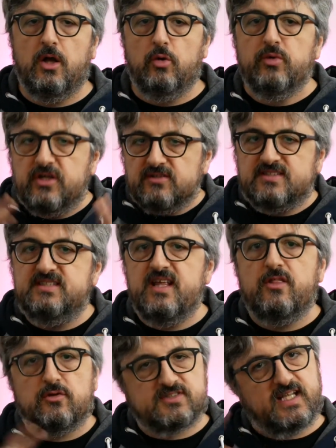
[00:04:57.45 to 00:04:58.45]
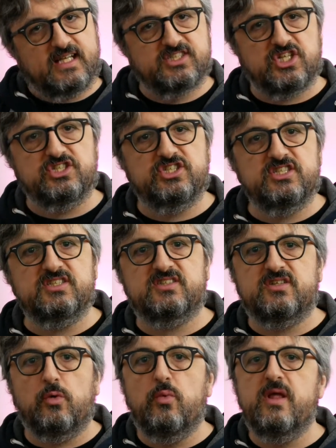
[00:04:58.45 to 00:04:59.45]
We can see those
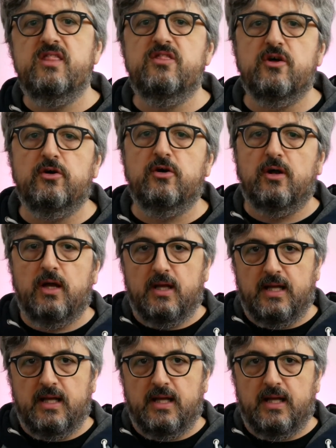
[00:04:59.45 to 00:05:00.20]
exchanges with the